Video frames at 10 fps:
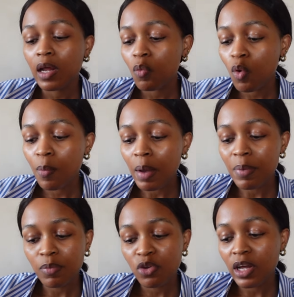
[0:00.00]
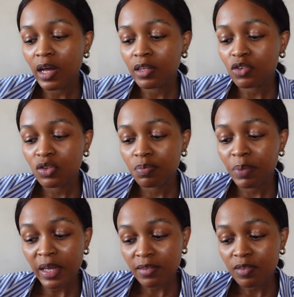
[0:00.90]
then I wore my Bermuda
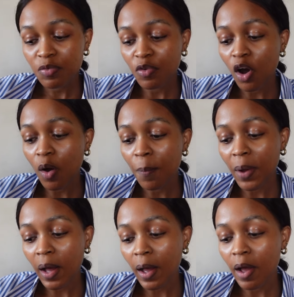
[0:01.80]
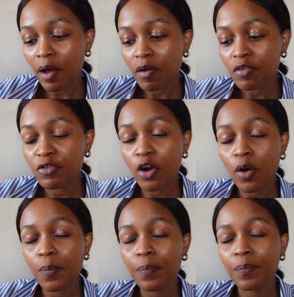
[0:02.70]
pants from
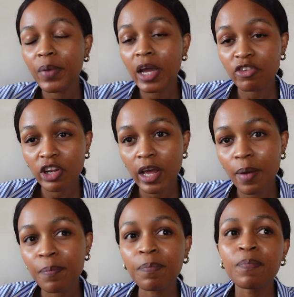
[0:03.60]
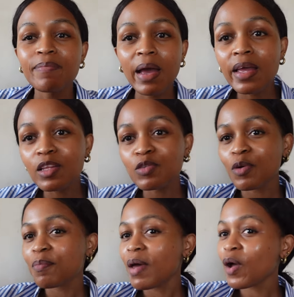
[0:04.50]
H&M, my heels
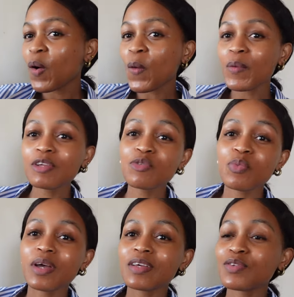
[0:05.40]
from Mango, which were